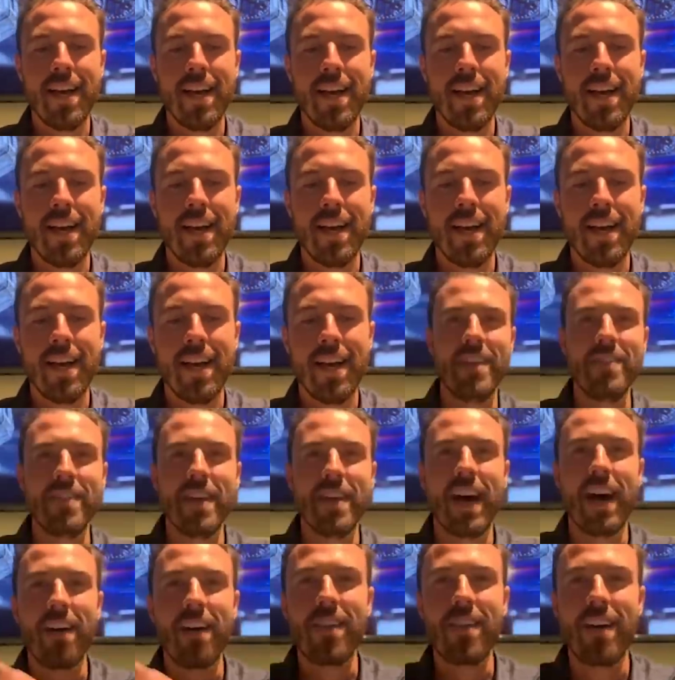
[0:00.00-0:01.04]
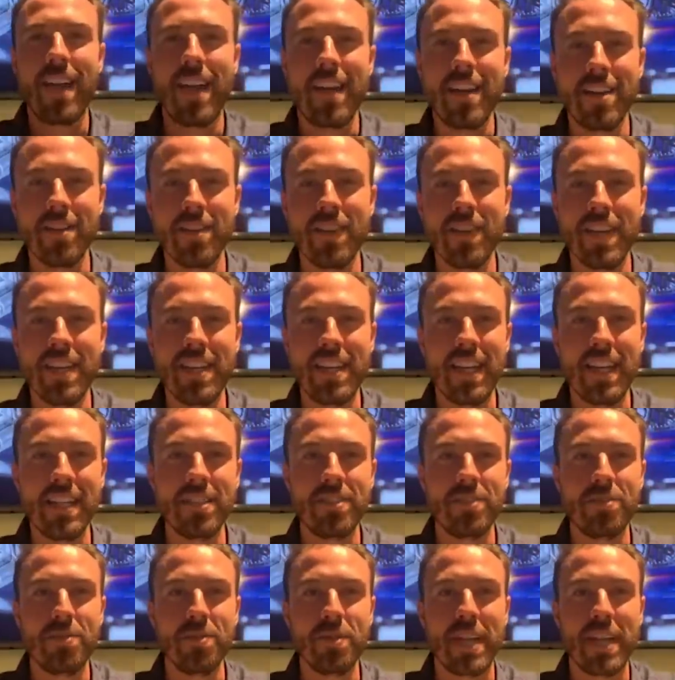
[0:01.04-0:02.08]
Uh, and then the other end of it
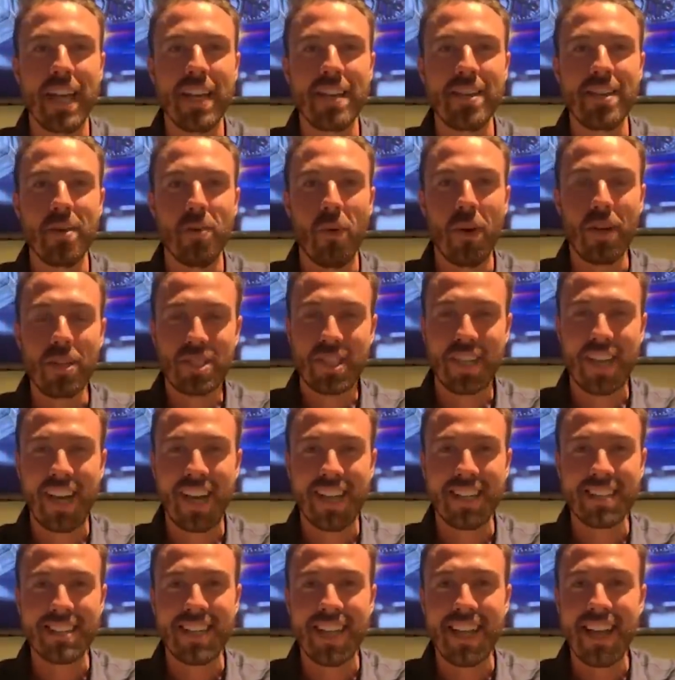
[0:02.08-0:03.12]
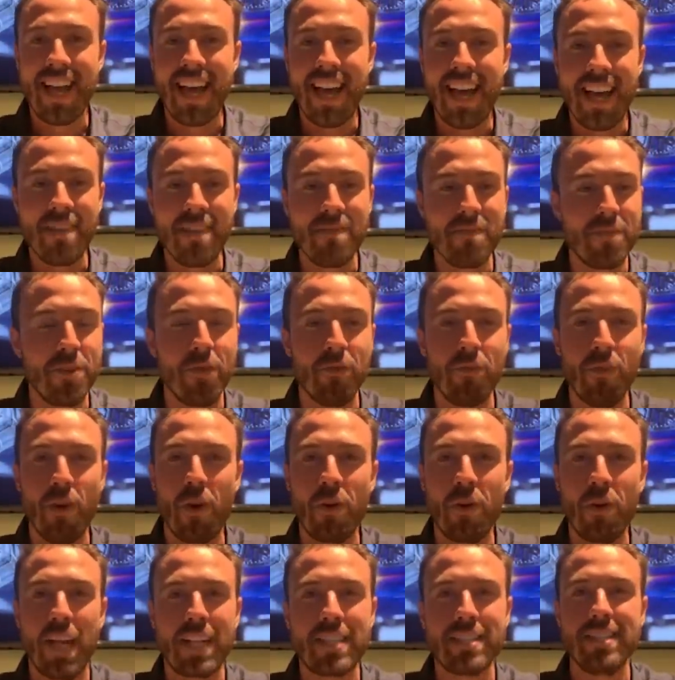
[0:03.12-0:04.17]
is you get your watch guys that have your
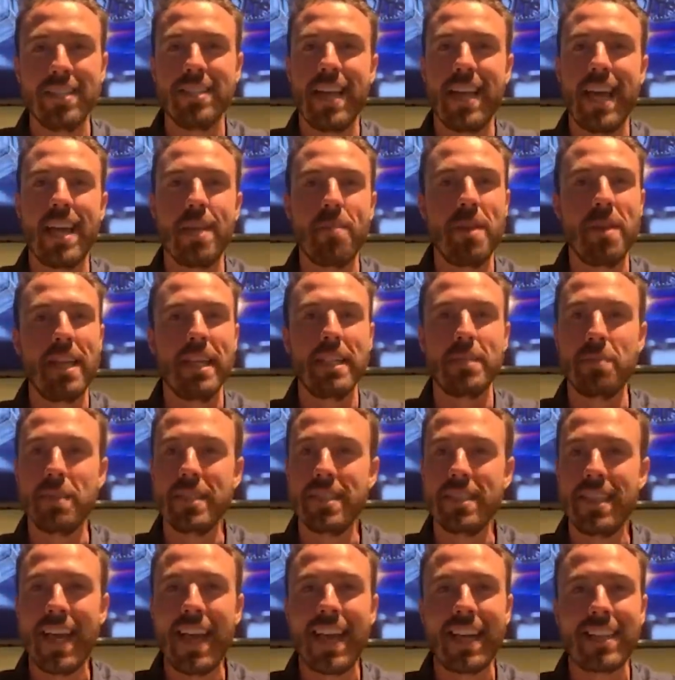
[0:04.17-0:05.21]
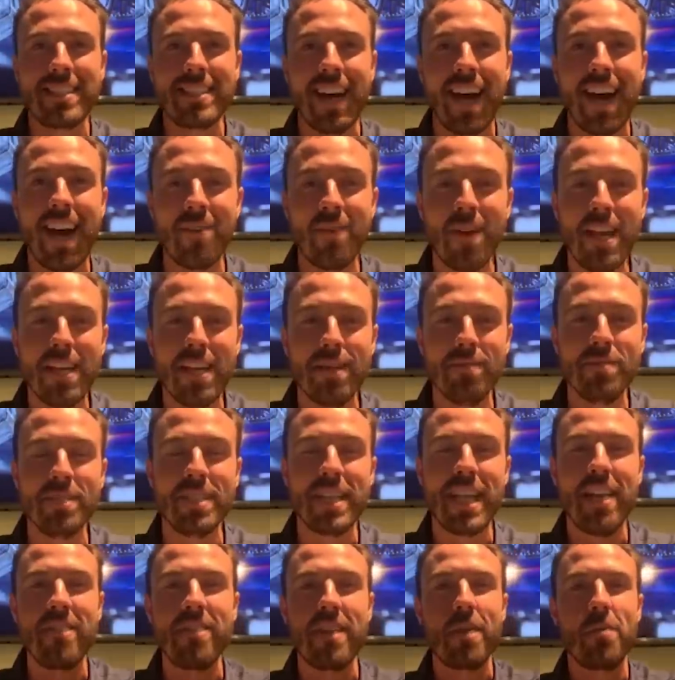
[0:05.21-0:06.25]
Rolexes, A Ps, Pateks, R Ms,
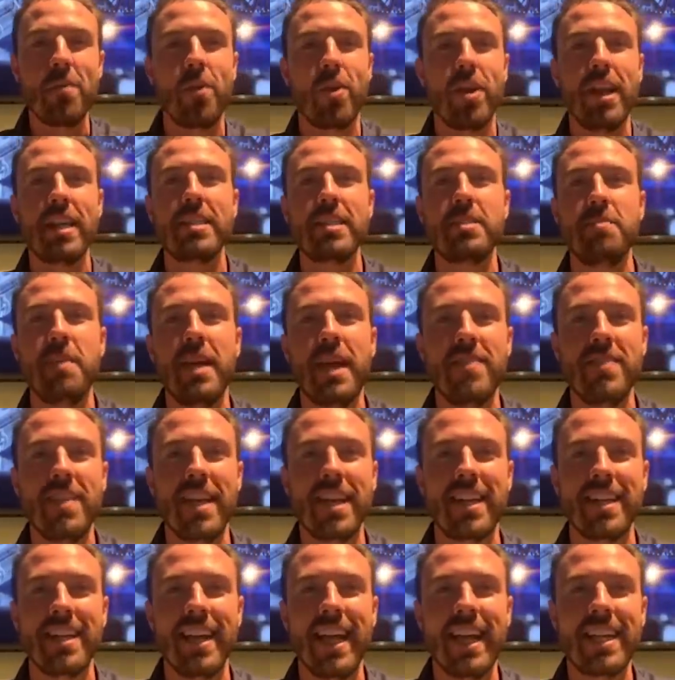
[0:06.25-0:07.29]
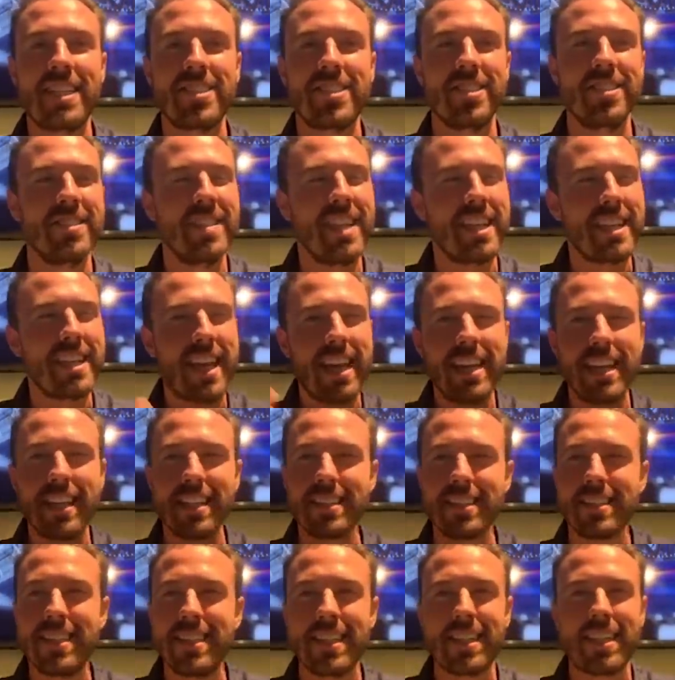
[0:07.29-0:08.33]
and they want to expand their collection. They're getting
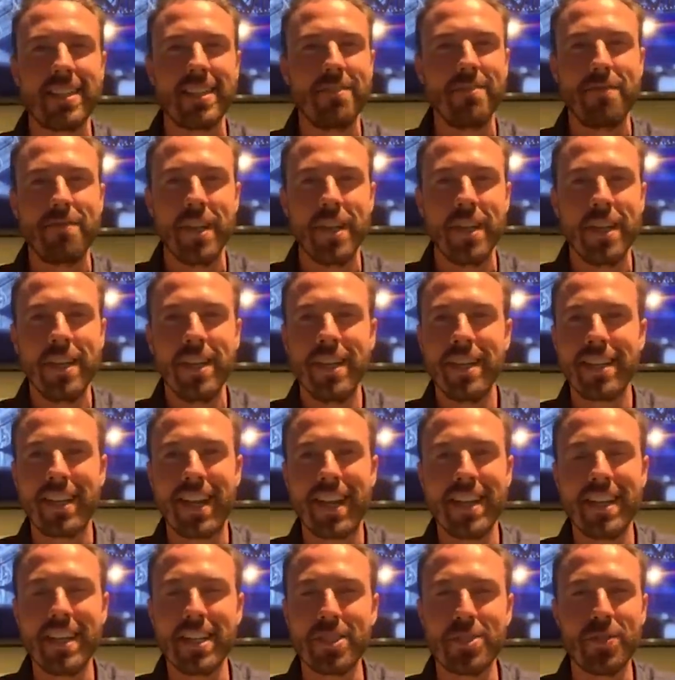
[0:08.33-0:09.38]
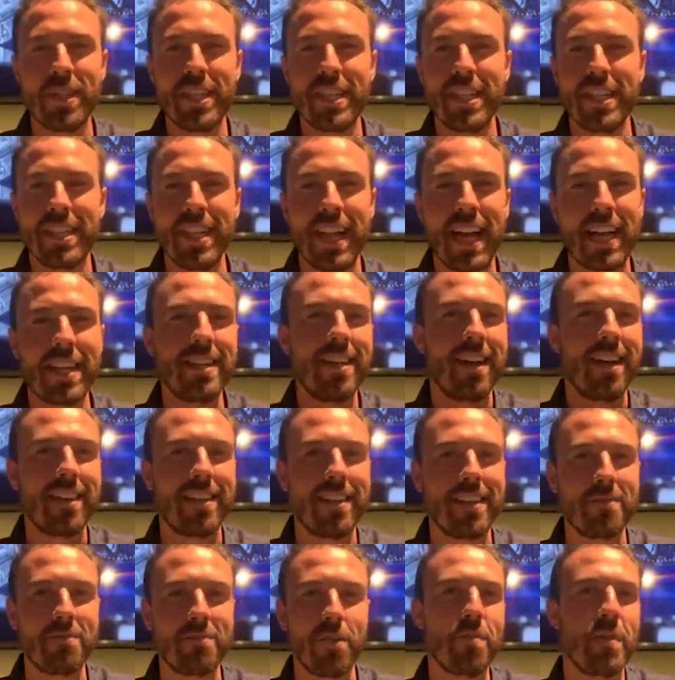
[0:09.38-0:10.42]
sick of getting treated like
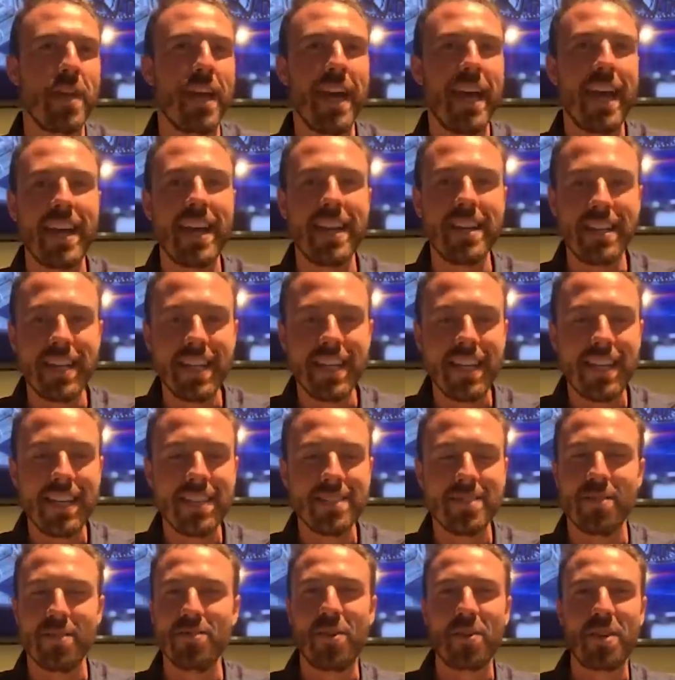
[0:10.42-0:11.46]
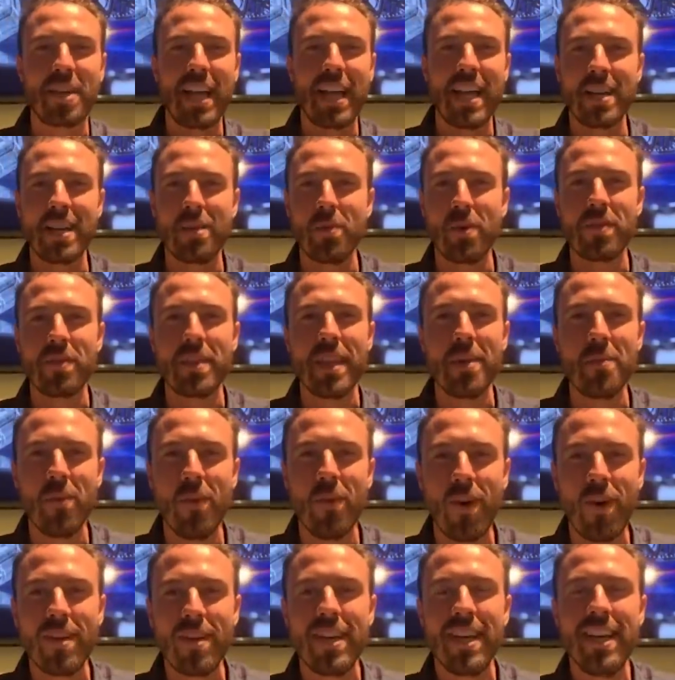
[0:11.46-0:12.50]
nothing from their A Ds or not getting what they
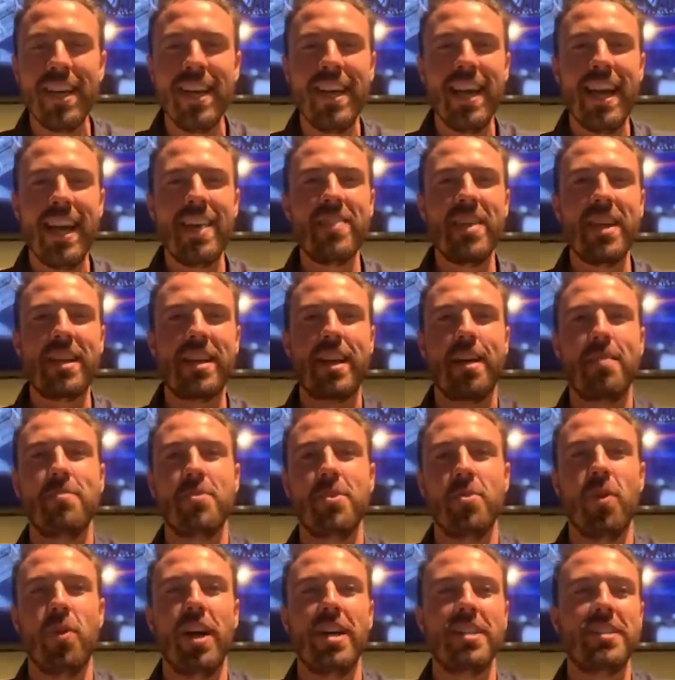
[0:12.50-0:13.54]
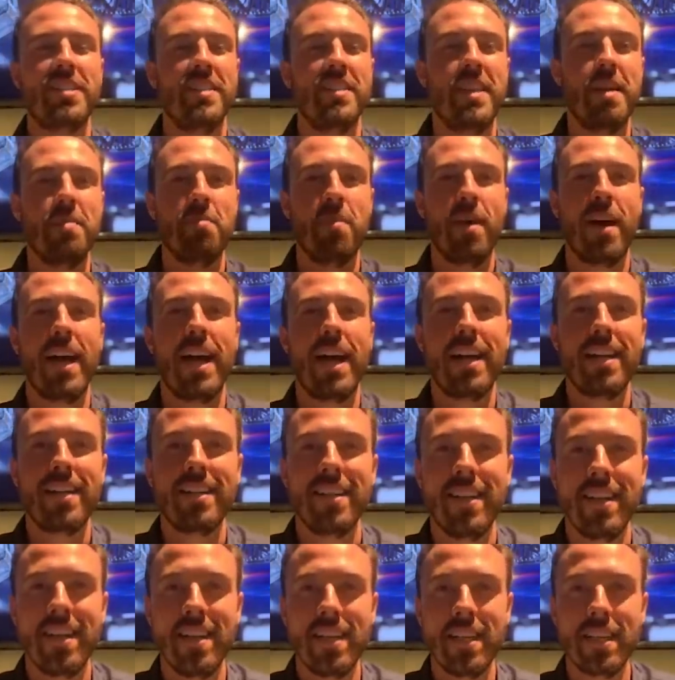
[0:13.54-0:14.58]
want. And they come to us and they're buying,
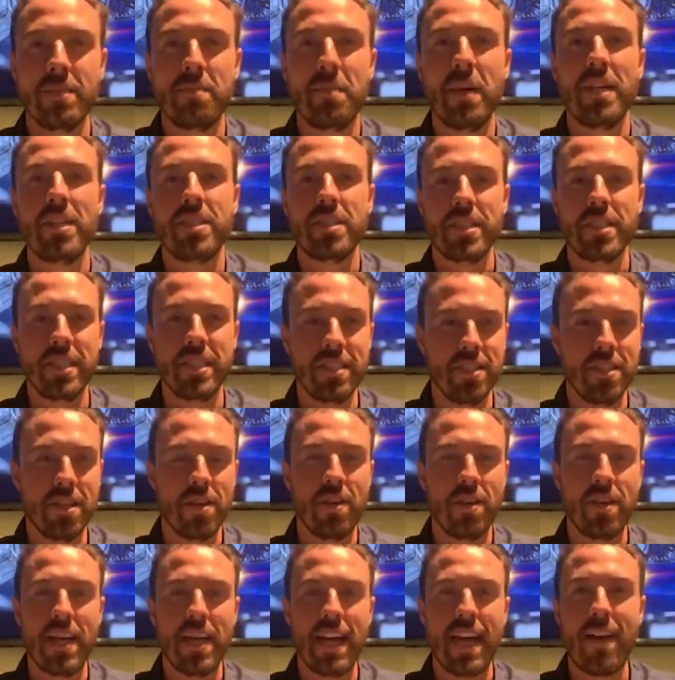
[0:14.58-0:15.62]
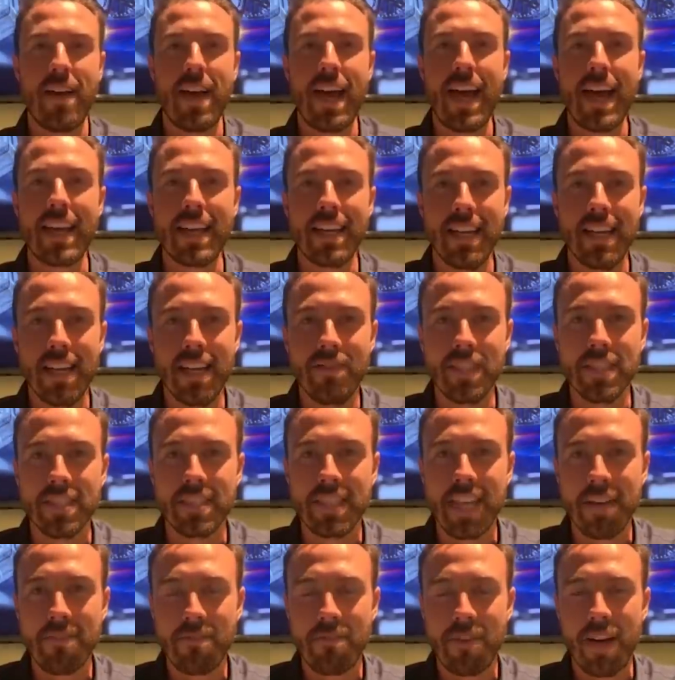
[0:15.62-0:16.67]
especially, you know, our A eleven
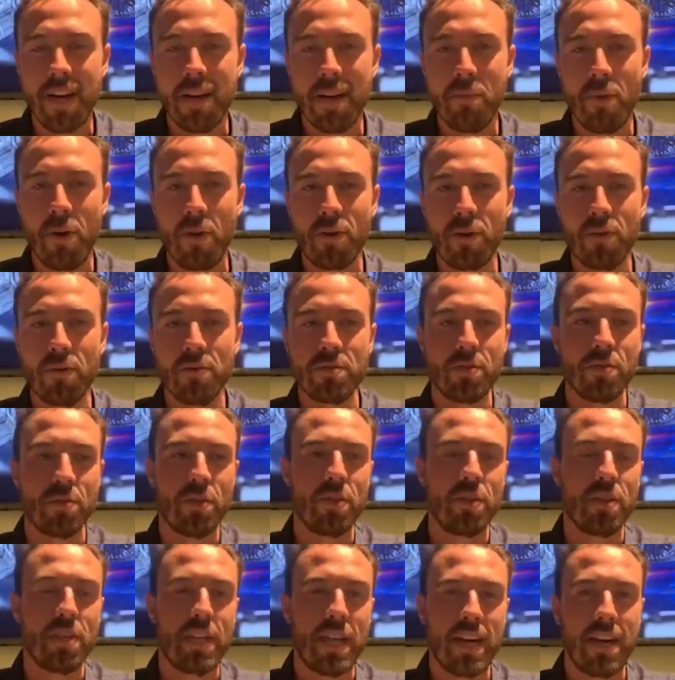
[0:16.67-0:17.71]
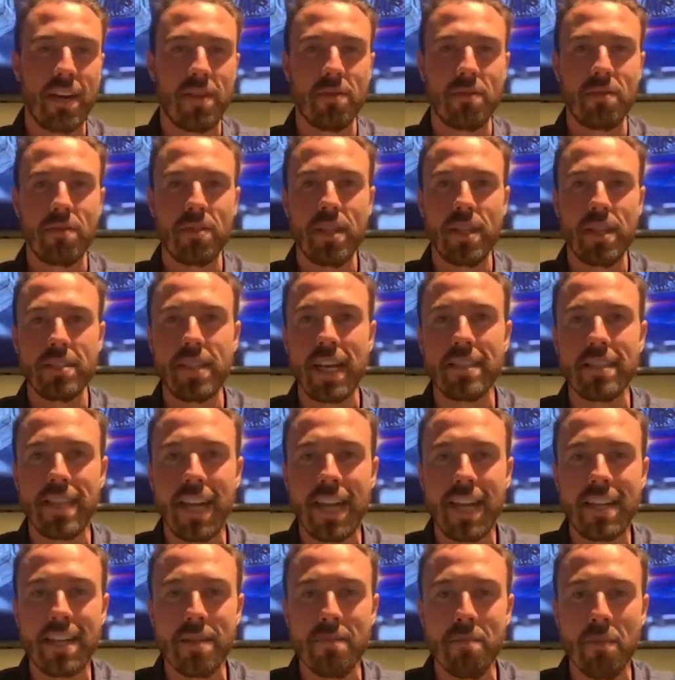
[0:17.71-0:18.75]
Sapphire models or our, our
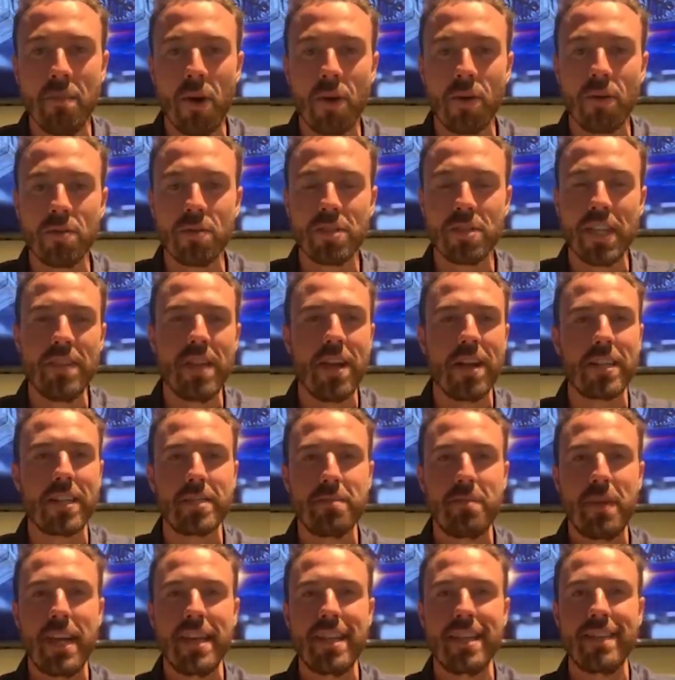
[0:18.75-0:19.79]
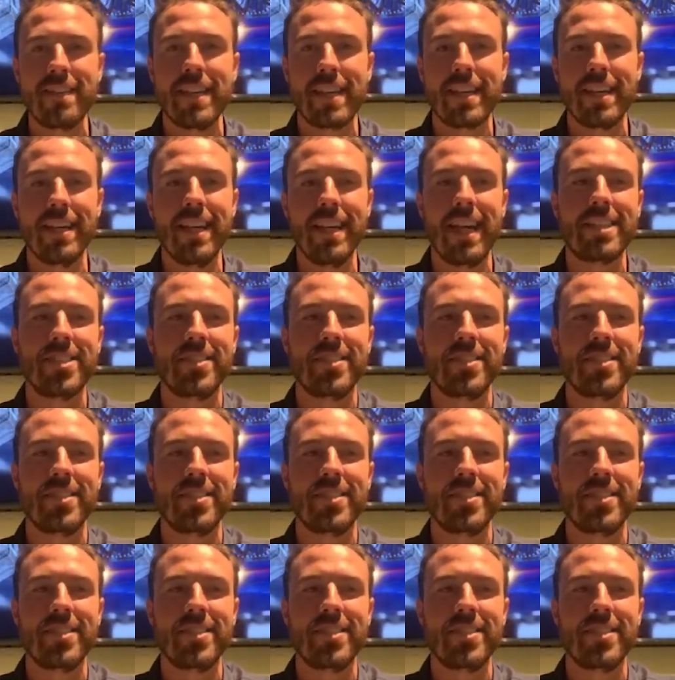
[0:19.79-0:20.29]
titanium models, and they're expanding their collection.